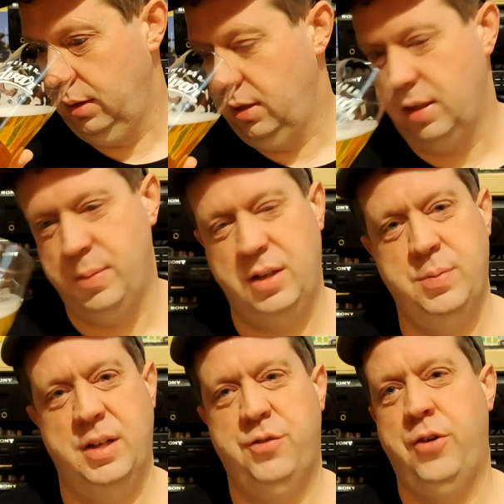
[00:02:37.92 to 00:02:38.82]
Smells
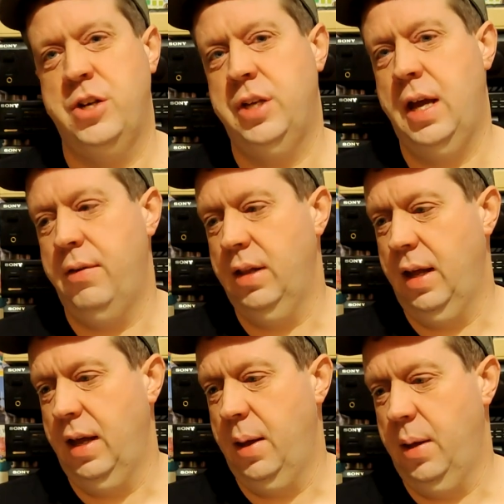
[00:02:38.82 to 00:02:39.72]
like fresh air in
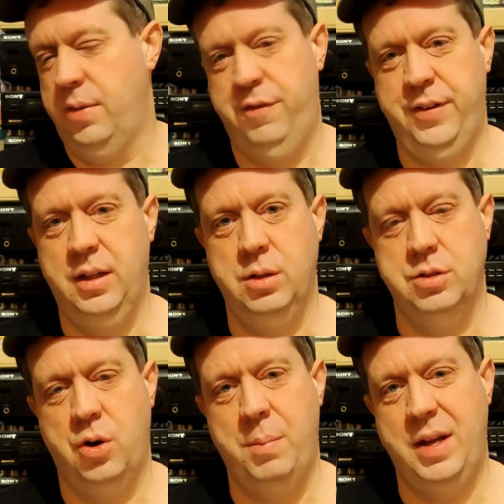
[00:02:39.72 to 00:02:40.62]
like the
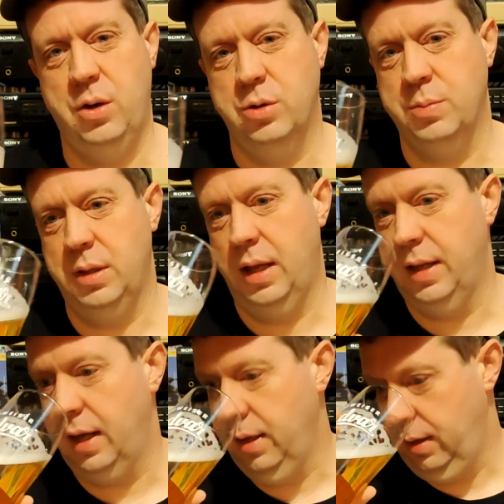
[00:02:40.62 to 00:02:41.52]
fields or a meadow or something
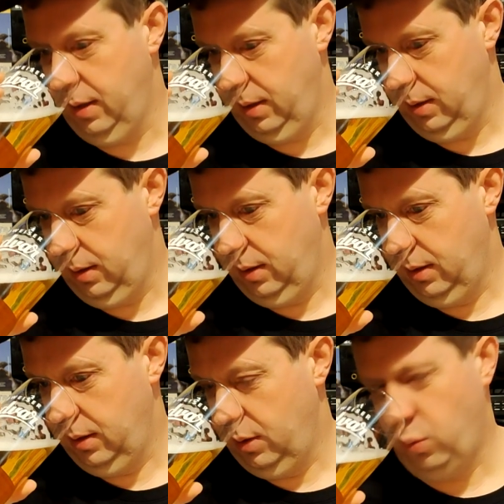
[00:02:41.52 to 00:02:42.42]
like that.
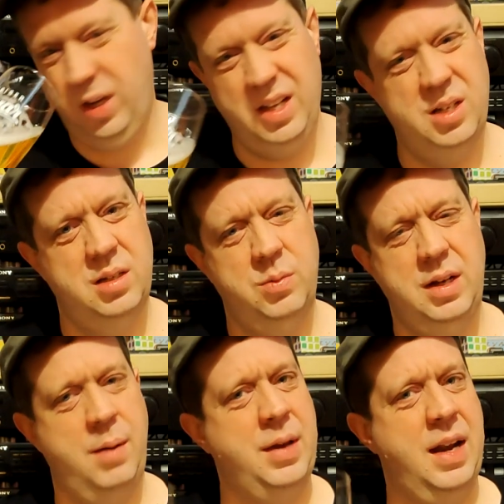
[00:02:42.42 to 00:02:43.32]
Weird.
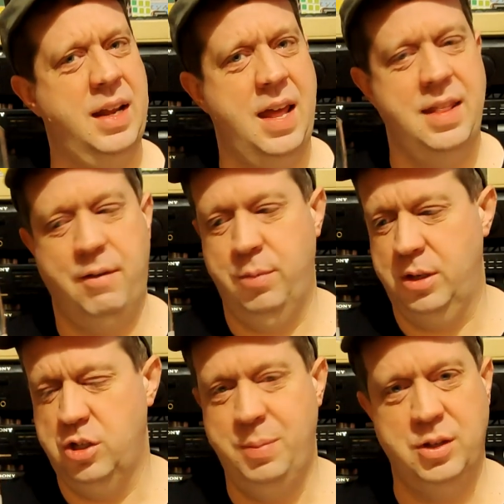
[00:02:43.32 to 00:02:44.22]
I'm kind of getting that from it.
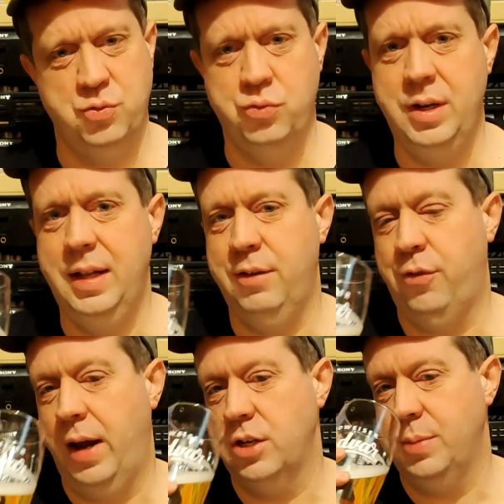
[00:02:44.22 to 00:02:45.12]
It just smells really
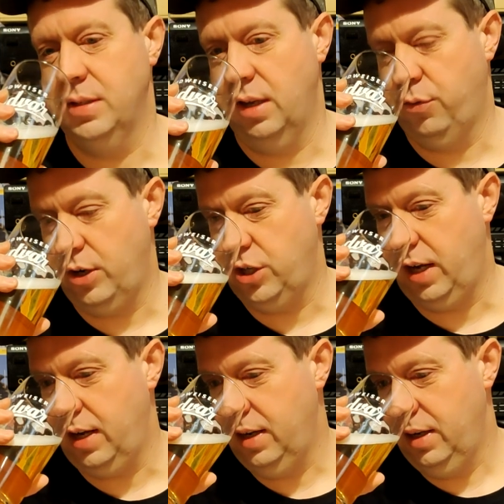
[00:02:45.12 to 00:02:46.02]
fresh. Smells like fresh
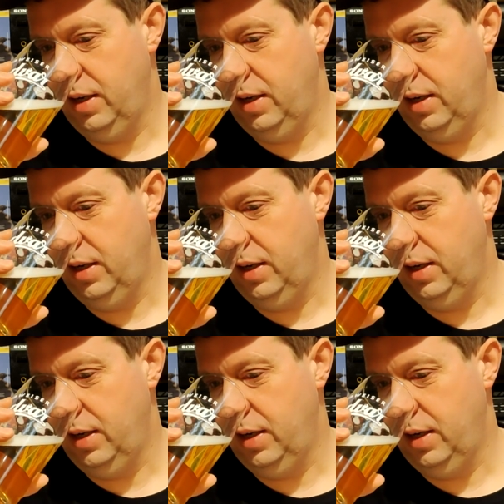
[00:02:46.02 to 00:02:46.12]
air.